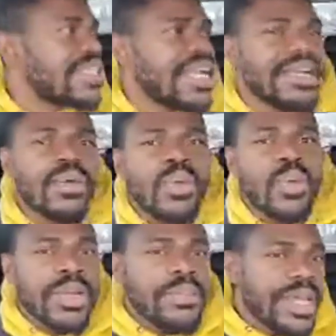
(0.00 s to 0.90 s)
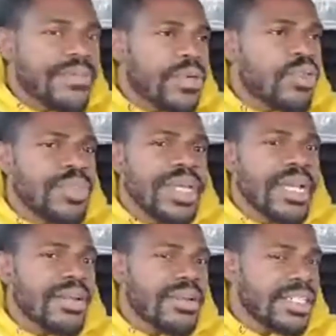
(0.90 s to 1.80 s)
So when it's done, it's going to be 2
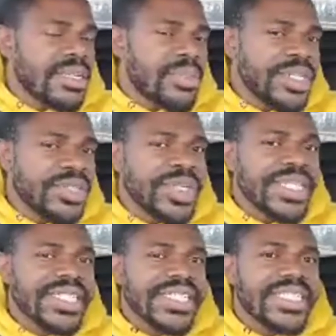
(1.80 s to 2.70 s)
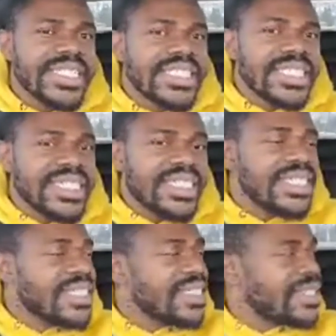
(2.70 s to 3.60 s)
apartments. Like the main floor will
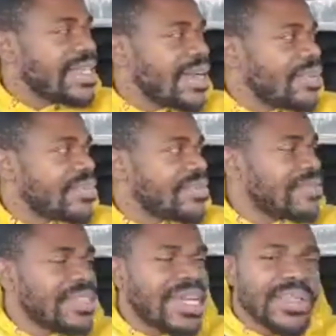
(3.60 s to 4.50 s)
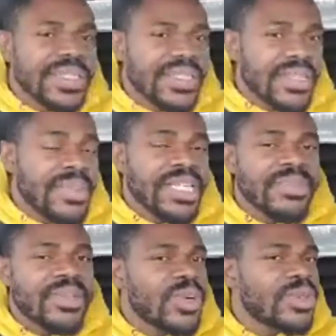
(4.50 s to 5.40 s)
be a separate unit,
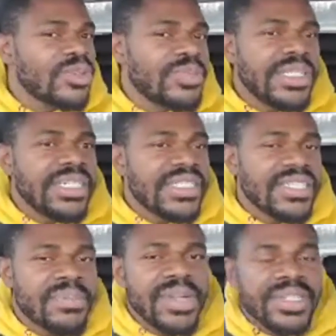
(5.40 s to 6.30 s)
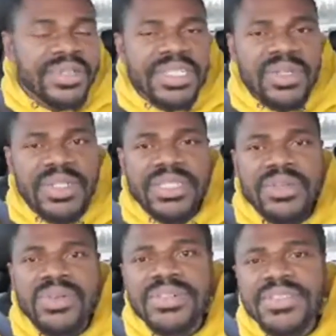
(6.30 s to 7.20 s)
and then the downstairs, the
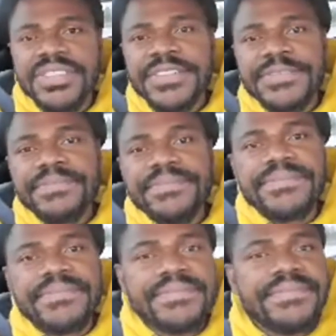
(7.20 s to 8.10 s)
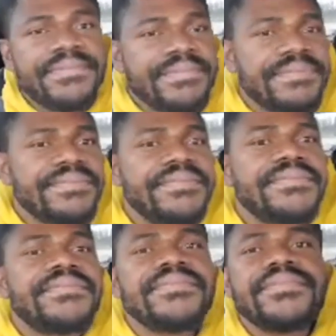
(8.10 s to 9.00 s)
basement will also be a separate unit on
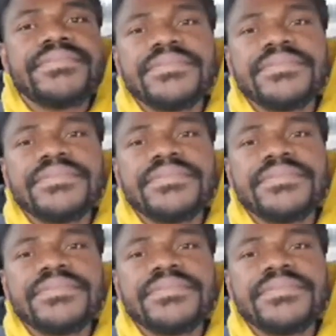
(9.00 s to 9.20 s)
its own.